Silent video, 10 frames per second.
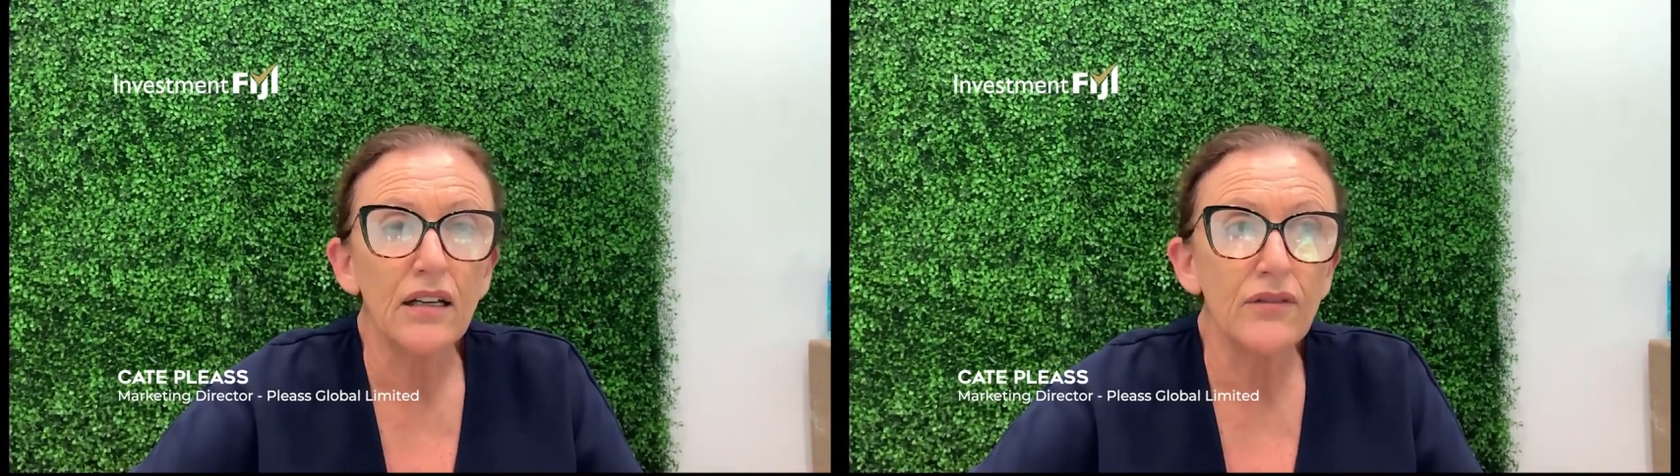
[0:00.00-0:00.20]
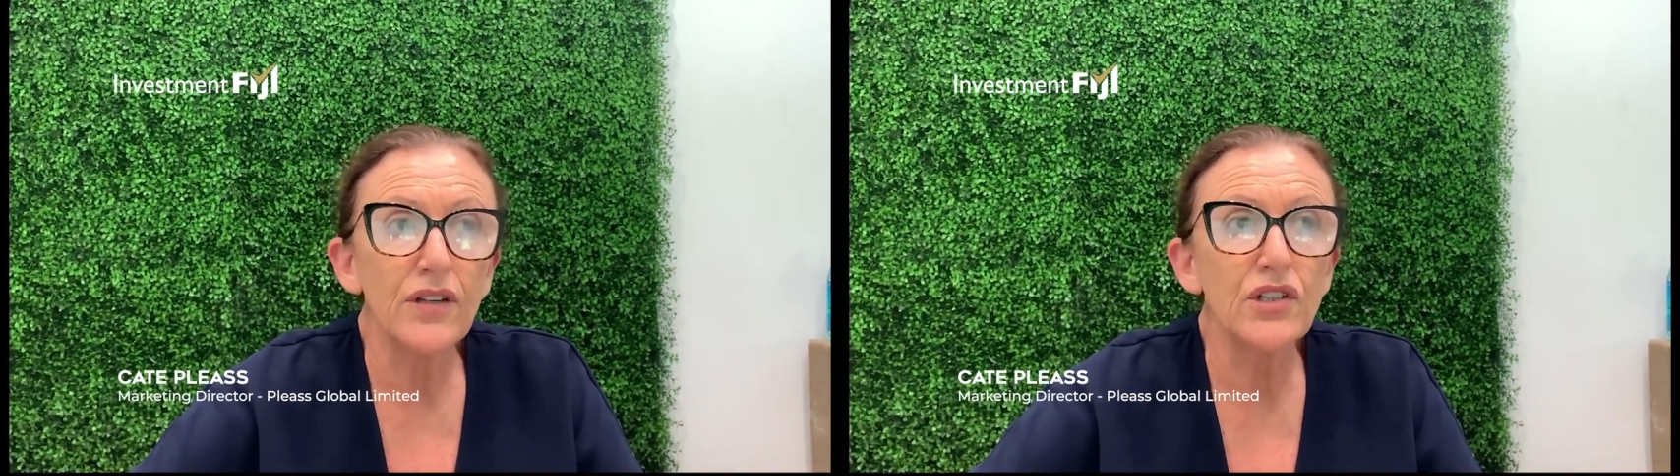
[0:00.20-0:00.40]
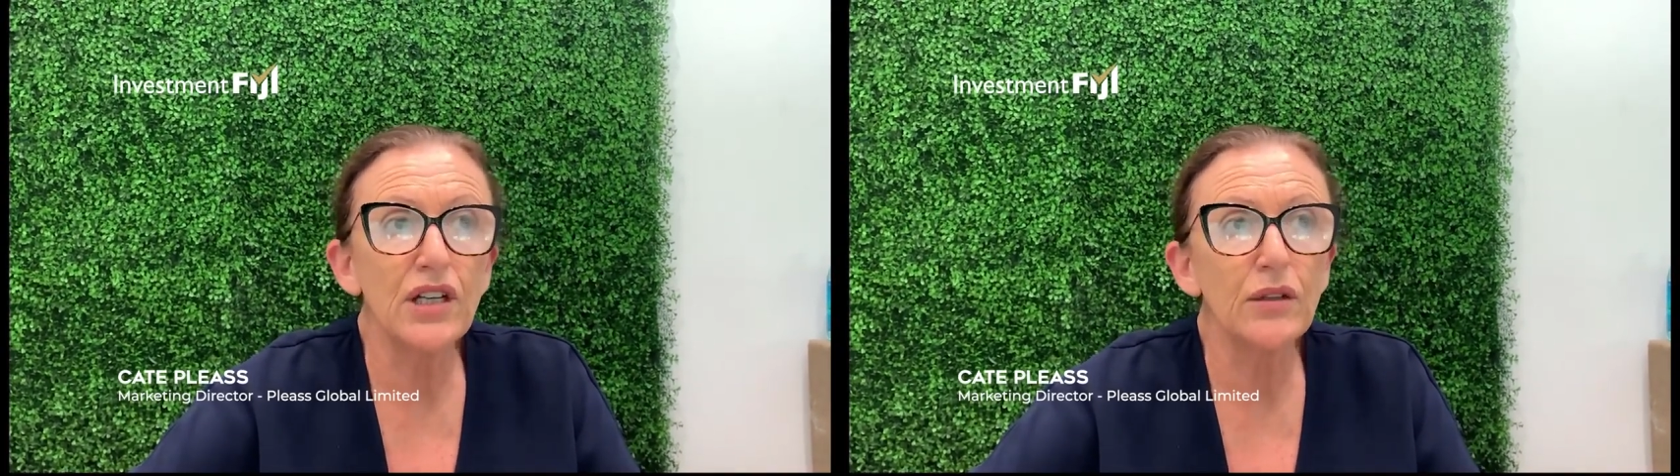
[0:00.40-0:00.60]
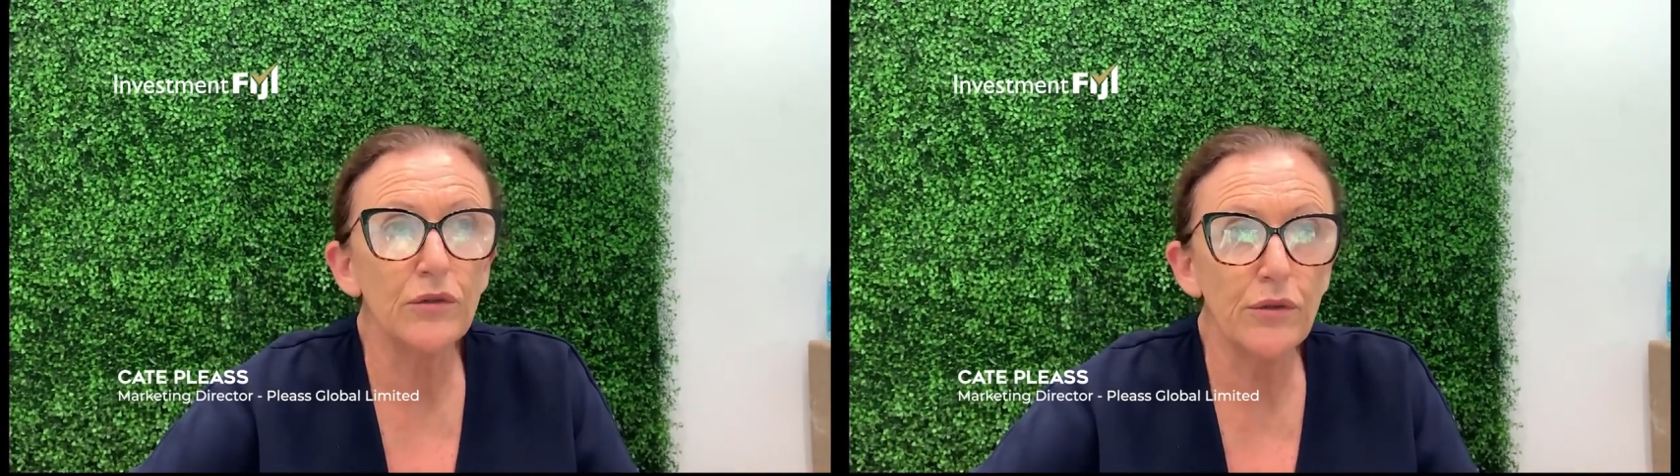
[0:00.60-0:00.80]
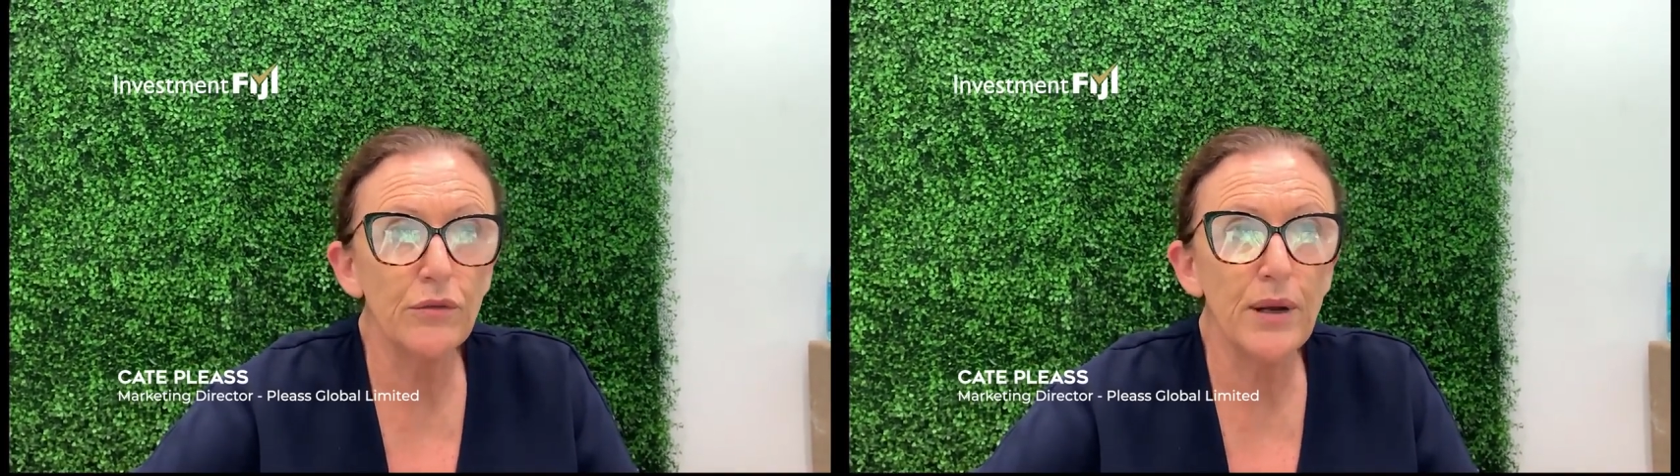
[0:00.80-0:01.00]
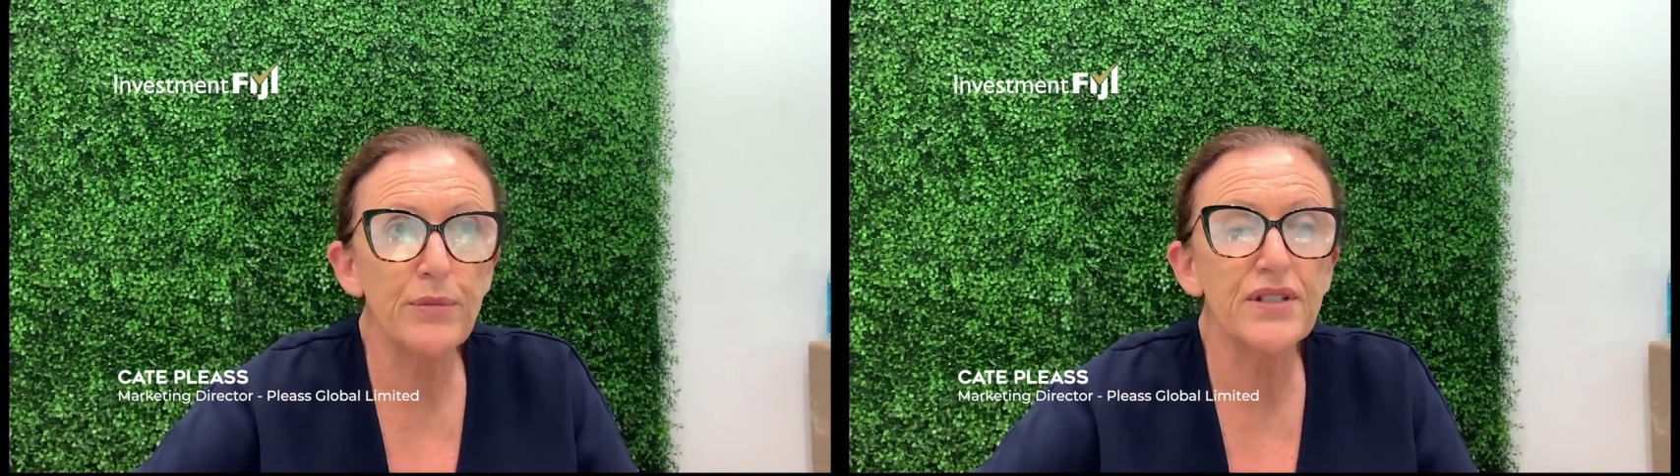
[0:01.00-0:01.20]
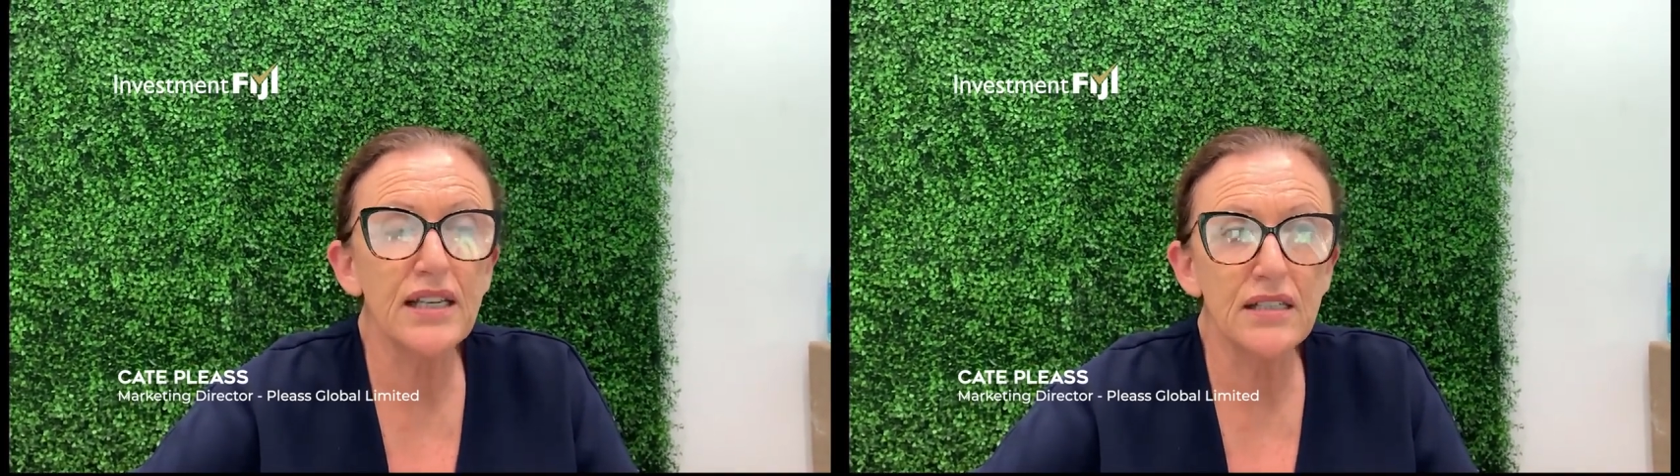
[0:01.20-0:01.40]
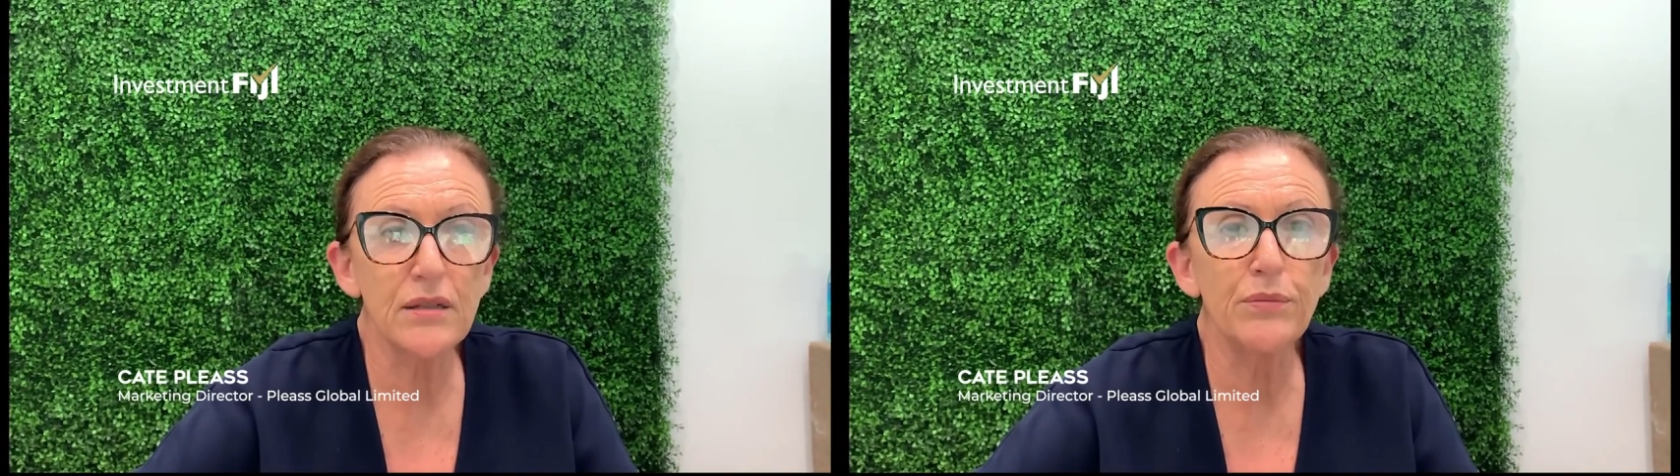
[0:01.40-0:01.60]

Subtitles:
In Fiji, it will represent